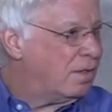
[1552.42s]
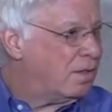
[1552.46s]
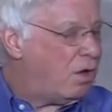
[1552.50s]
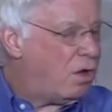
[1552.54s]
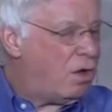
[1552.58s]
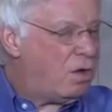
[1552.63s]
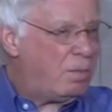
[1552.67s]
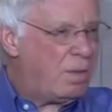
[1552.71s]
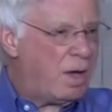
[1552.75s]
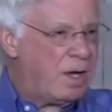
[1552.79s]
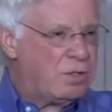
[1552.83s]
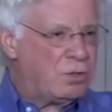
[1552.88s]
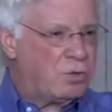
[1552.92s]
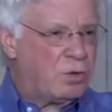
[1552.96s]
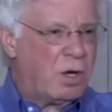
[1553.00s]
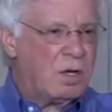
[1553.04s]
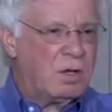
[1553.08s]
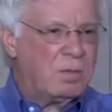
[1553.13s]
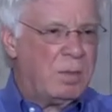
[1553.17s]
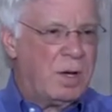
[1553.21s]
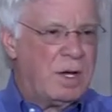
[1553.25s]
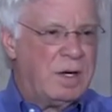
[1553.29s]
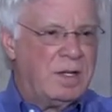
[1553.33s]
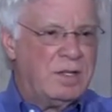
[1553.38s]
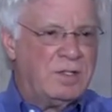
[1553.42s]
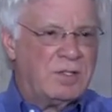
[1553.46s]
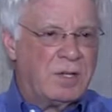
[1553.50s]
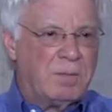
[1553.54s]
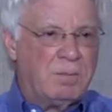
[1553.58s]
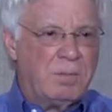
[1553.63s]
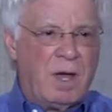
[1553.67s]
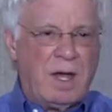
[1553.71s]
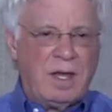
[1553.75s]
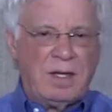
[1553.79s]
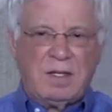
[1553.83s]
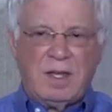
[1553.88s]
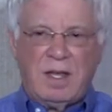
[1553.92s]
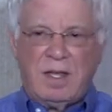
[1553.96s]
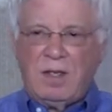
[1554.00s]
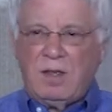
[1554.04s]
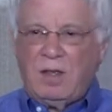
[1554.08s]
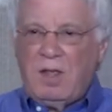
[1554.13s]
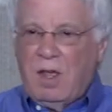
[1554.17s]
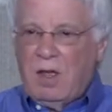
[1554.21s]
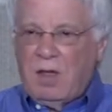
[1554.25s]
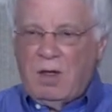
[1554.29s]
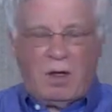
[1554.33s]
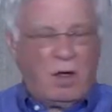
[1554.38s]
All my drug buddies in my day
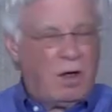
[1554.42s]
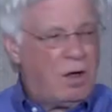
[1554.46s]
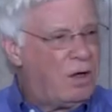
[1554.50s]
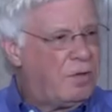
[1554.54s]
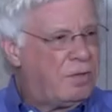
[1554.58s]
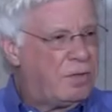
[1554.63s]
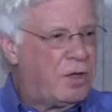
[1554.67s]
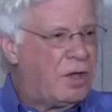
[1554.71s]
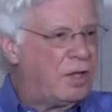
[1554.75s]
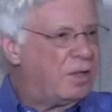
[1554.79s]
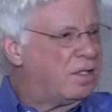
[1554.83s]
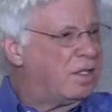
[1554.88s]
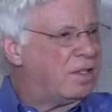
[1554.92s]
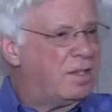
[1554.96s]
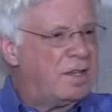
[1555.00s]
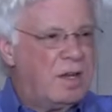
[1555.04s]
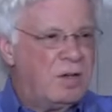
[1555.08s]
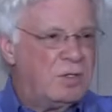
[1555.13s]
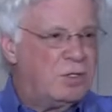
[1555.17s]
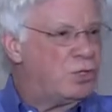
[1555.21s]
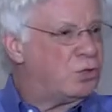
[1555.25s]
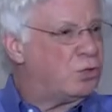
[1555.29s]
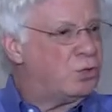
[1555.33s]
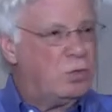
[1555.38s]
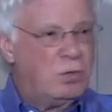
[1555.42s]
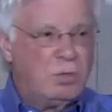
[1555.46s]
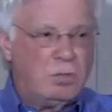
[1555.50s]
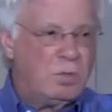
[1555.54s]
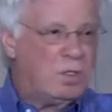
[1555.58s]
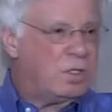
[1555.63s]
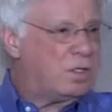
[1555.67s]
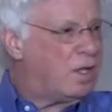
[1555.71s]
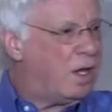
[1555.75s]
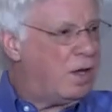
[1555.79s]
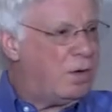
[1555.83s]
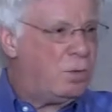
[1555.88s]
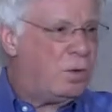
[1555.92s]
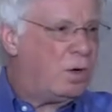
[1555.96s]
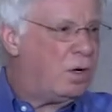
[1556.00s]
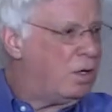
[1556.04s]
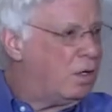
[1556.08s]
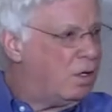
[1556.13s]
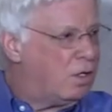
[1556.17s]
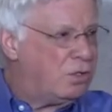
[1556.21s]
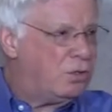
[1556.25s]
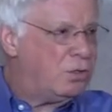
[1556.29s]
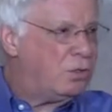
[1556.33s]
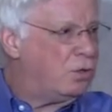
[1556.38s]
all thought that they were just doing what they
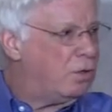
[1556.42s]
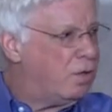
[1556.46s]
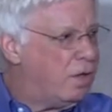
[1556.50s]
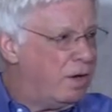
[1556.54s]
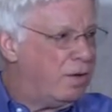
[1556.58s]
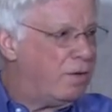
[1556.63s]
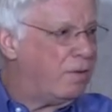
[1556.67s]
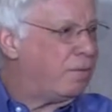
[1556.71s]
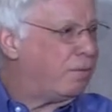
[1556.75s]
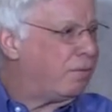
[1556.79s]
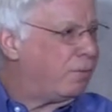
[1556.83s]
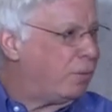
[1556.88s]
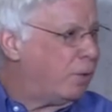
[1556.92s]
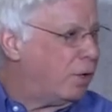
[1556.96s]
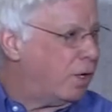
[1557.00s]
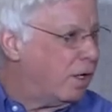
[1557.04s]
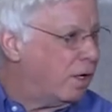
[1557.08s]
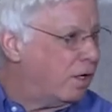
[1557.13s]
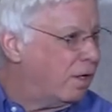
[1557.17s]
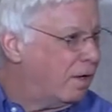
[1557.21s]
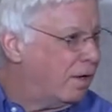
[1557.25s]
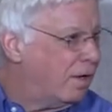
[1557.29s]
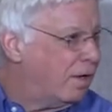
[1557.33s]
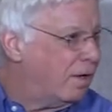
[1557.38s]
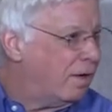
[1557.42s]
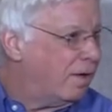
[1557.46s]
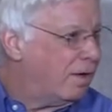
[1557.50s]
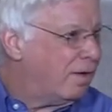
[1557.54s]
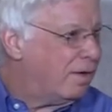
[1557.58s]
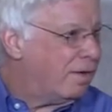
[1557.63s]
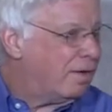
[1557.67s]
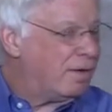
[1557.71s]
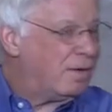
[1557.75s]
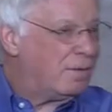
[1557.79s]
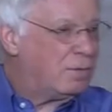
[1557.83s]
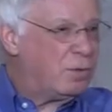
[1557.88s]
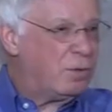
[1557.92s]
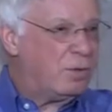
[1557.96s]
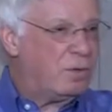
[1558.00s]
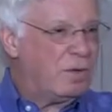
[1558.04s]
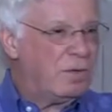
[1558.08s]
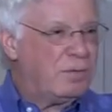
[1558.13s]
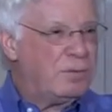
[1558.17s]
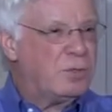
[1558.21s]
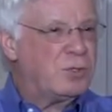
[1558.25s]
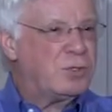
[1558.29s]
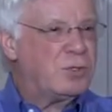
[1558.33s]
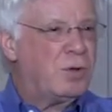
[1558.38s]
wanted to do, they were free. And I'm going, well,
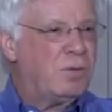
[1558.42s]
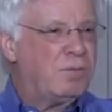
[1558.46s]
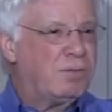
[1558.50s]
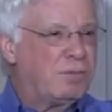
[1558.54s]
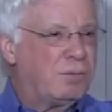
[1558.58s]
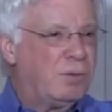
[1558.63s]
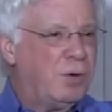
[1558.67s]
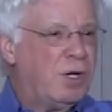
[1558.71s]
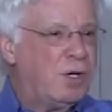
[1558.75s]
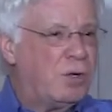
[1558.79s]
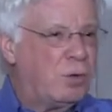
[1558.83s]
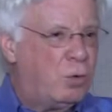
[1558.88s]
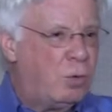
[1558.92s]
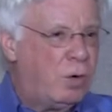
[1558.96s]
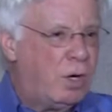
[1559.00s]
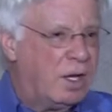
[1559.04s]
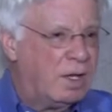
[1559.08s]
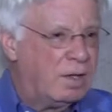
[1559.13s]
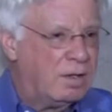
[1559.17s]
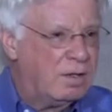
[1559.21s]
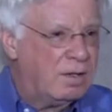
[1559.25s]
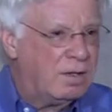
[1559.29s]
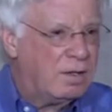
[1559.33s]
if you're so free, quit.